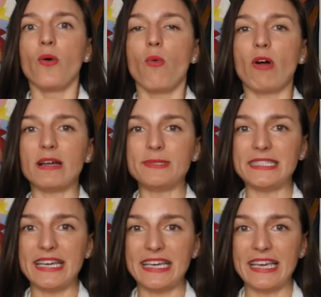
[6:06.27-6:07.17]
What I'm
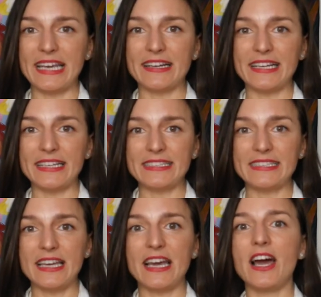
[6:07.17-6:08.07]
saying here
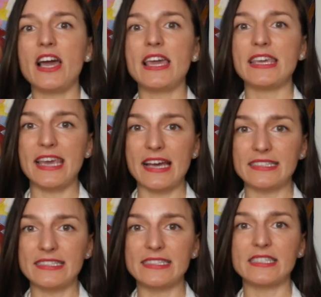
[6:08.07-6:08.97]
is,
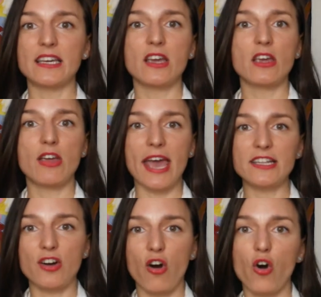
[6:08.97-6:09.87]
yes,
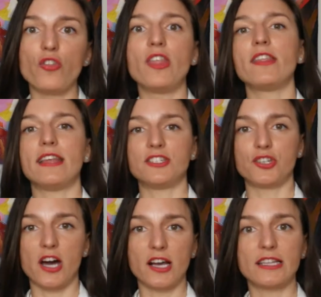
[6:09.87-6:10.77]
get on the
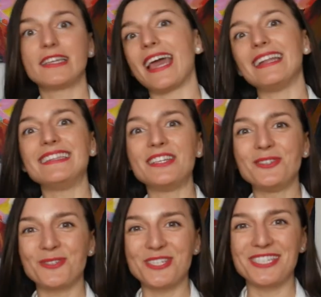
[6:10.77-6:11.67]
track, get the
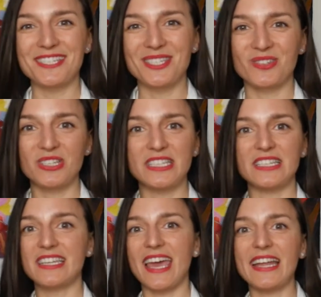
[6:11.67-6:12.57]
nutrition
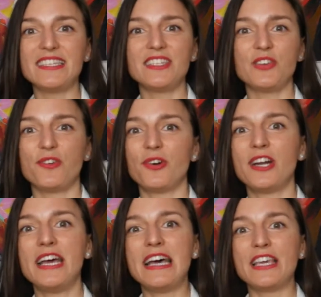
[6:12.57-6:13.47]
sorted, get your